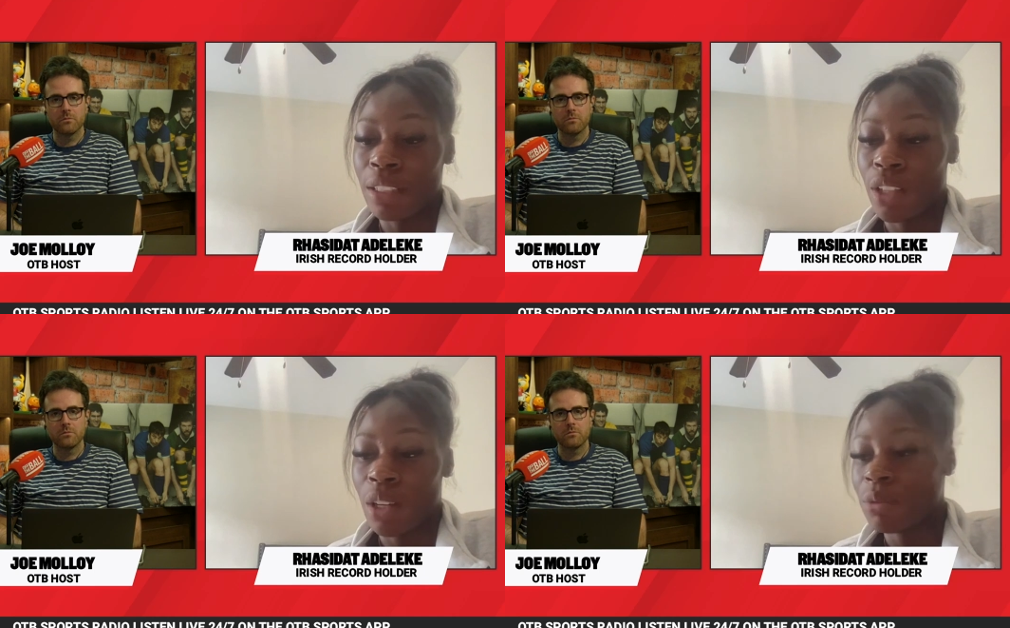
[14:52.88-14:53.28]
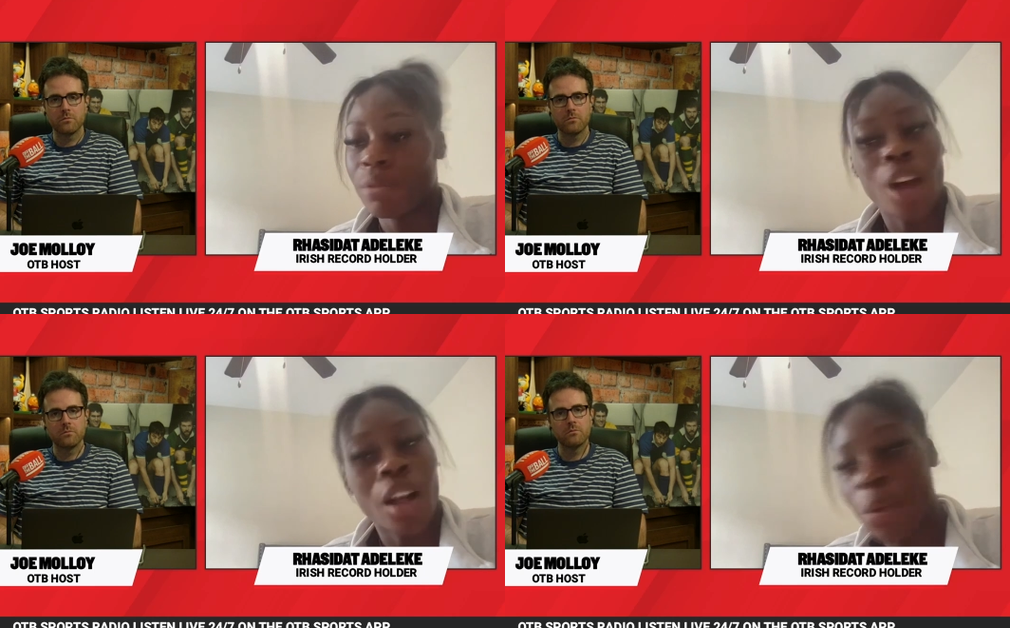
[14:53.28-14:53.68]
Speaker 1: you know,
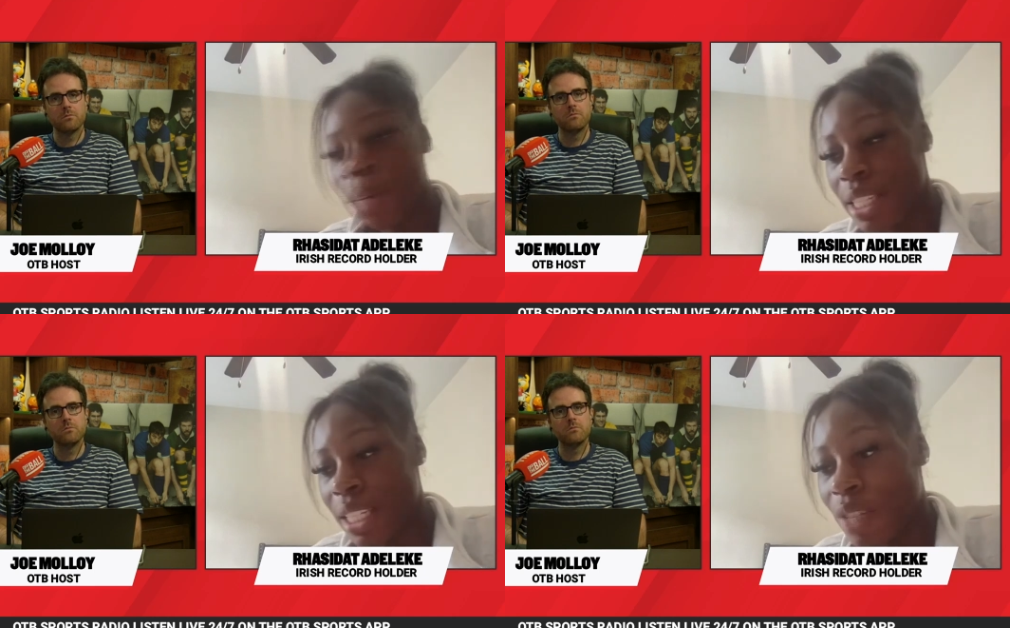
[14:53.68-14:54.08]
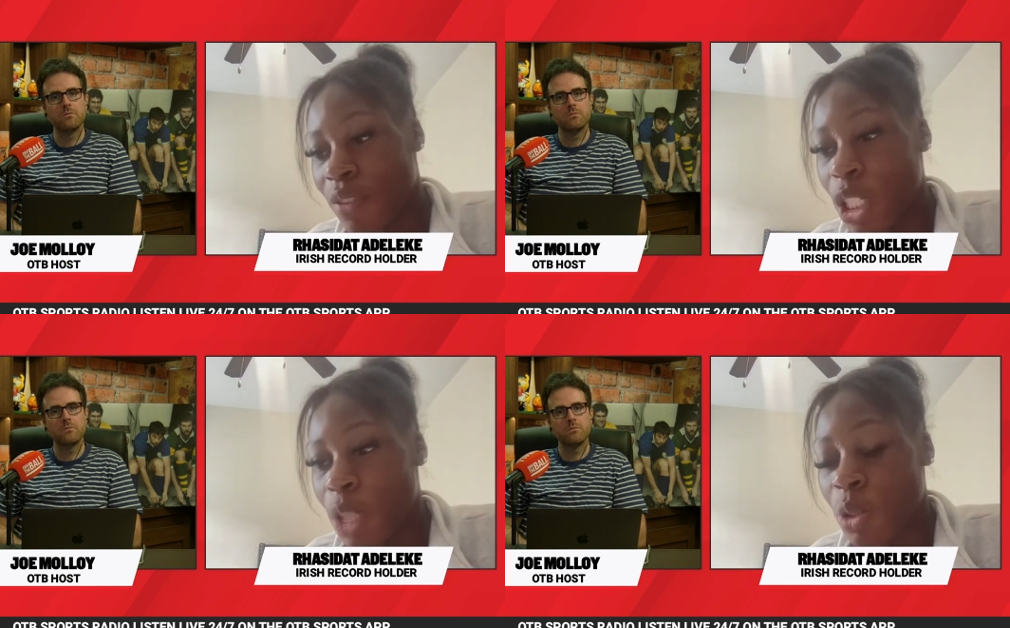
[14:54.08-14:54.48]
although it is an
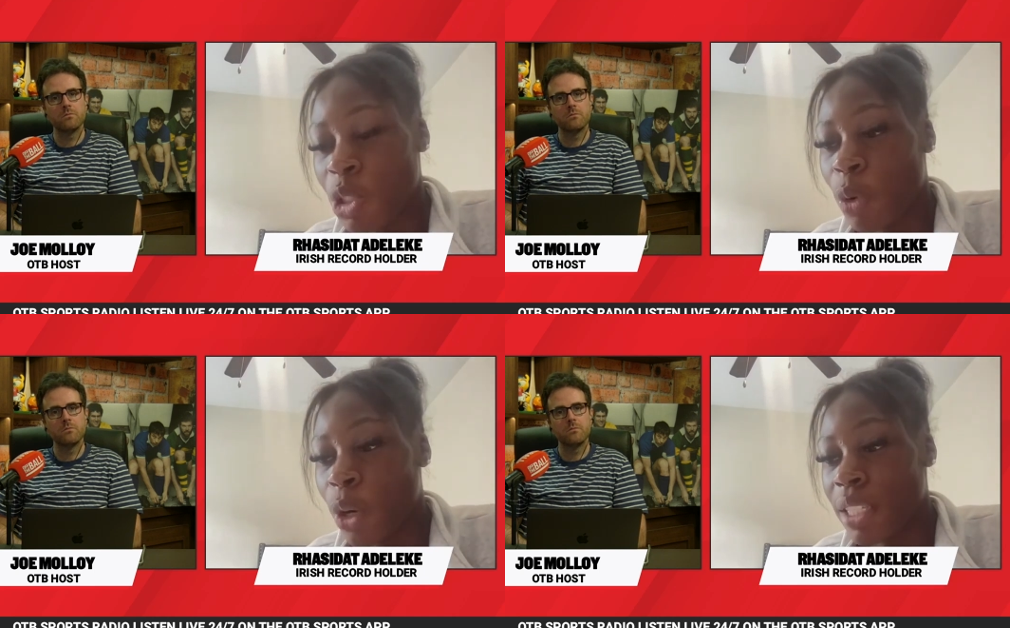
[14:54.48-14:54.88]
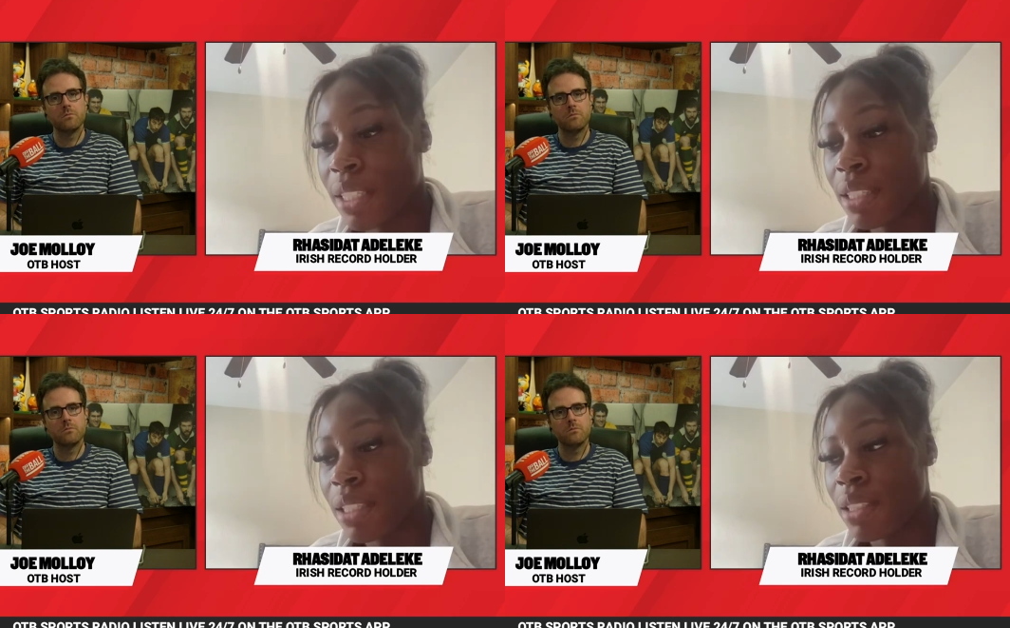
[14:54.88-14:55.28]
individual sport,
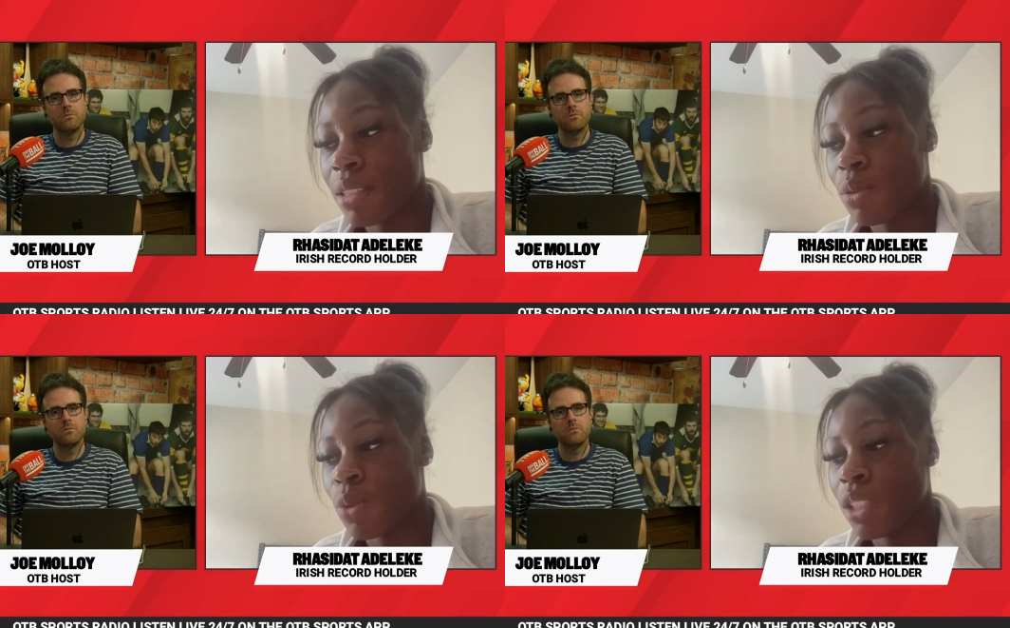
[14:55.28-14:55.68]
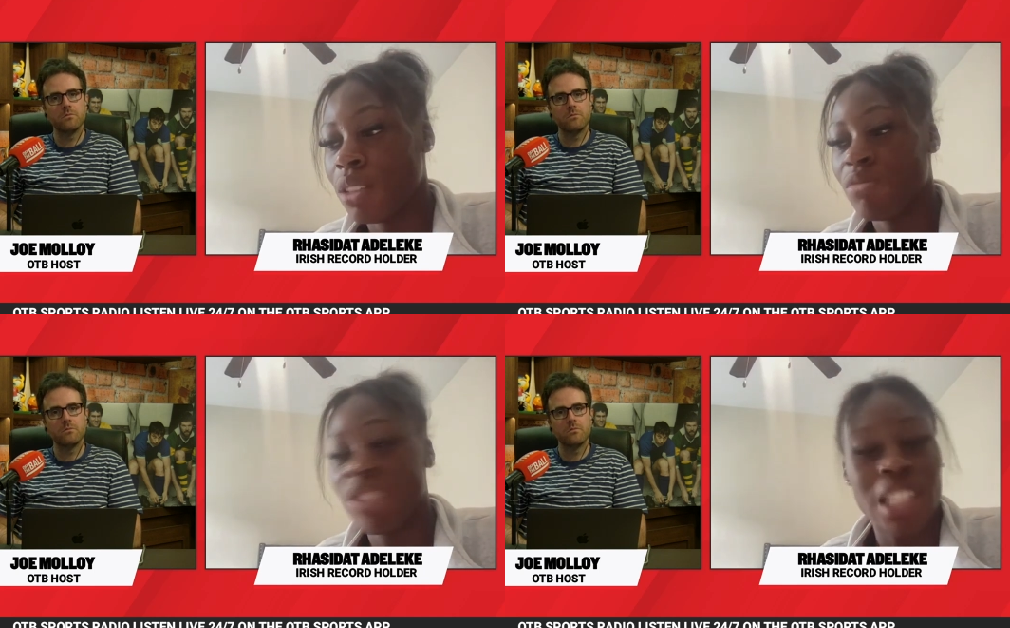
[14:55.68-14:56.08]
we there's